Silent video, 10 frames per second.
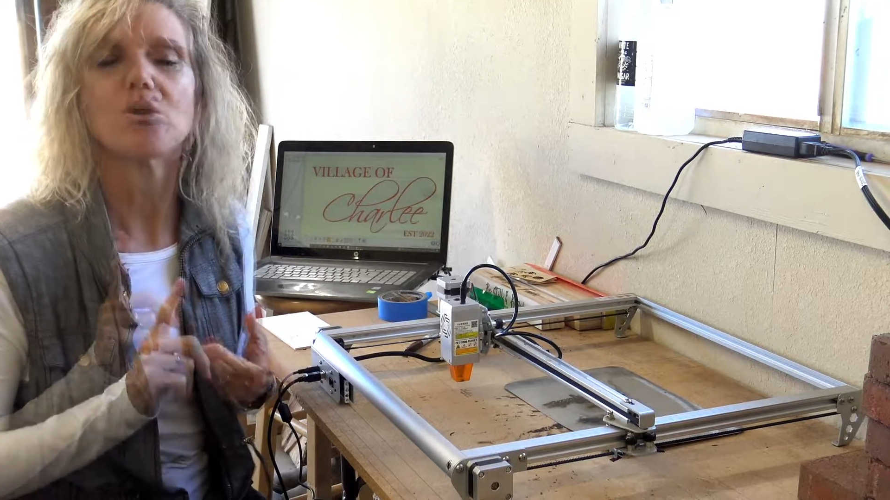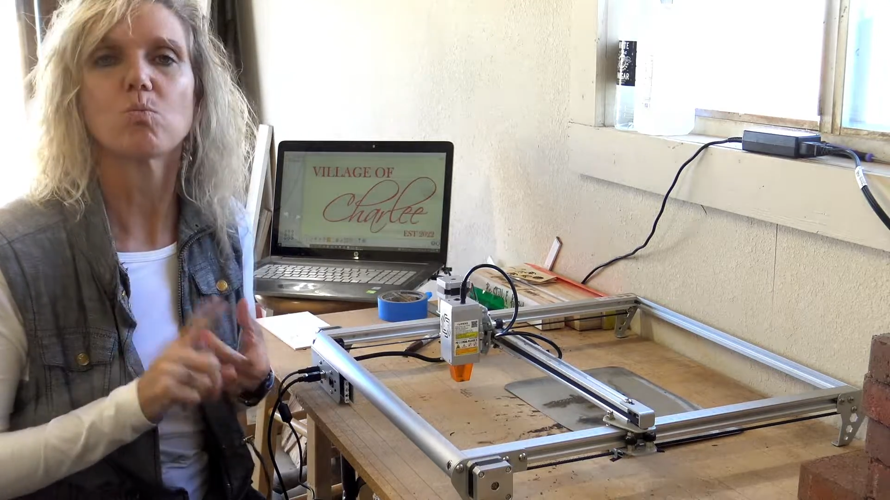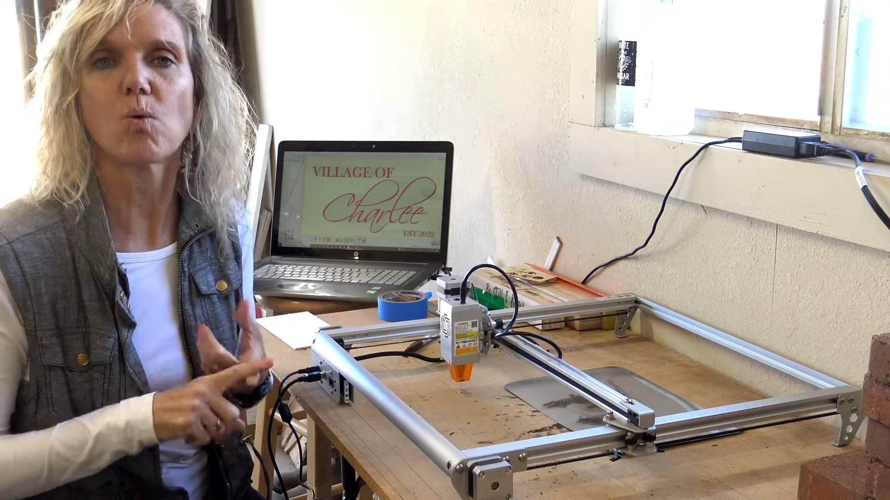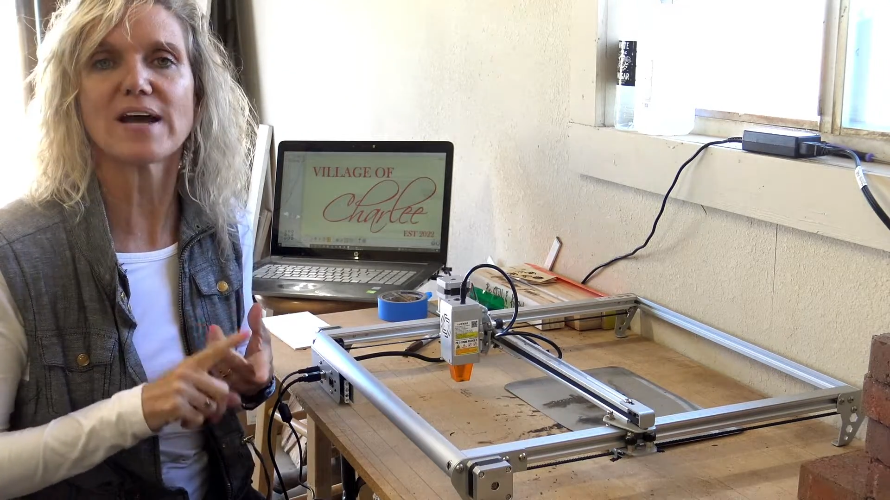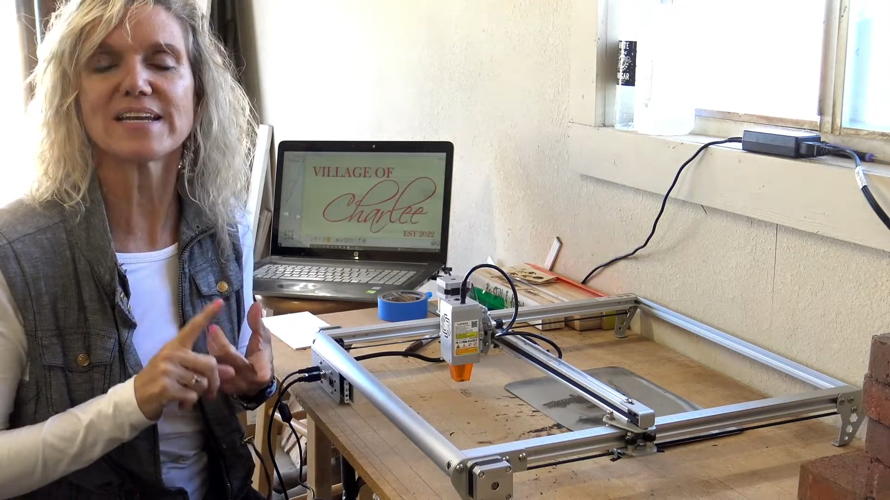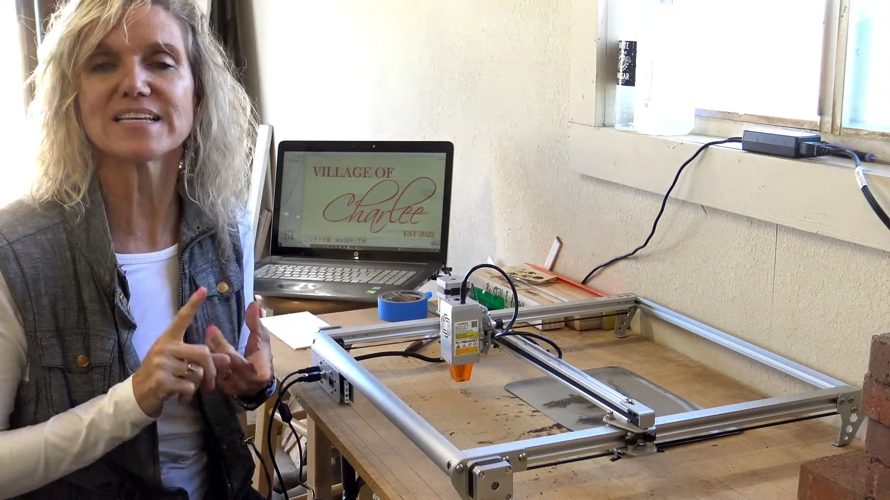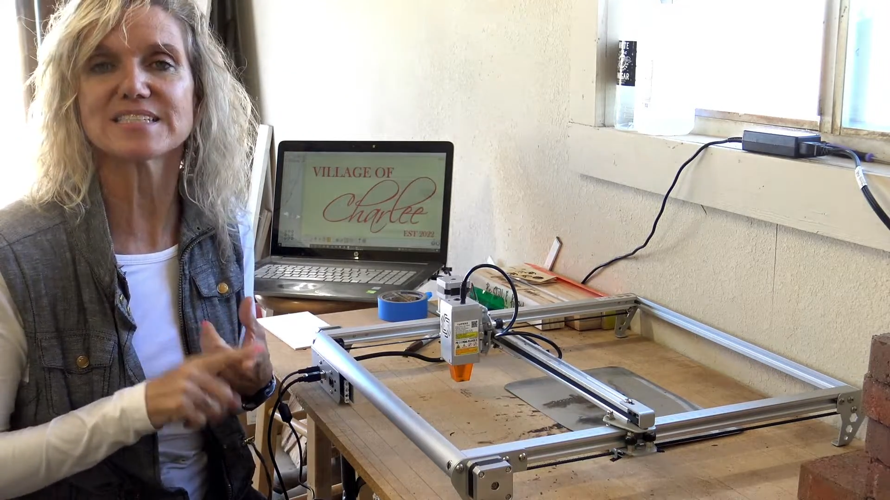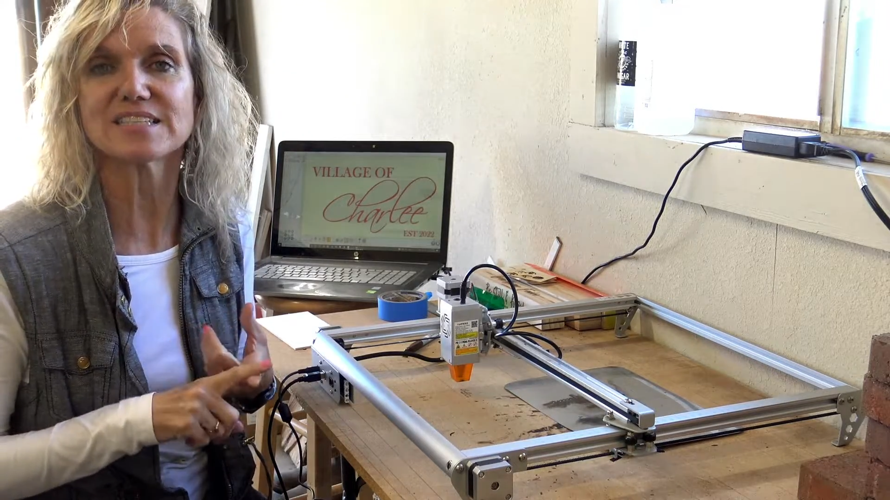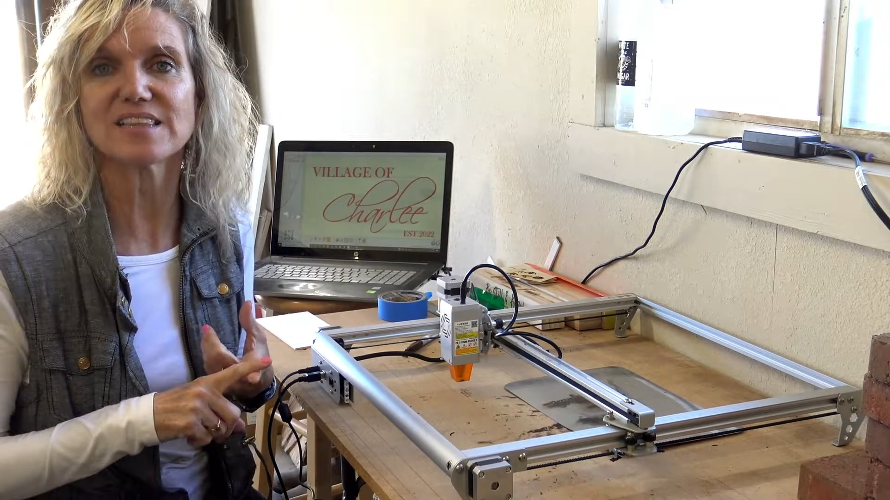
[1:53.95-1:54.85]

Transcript: One is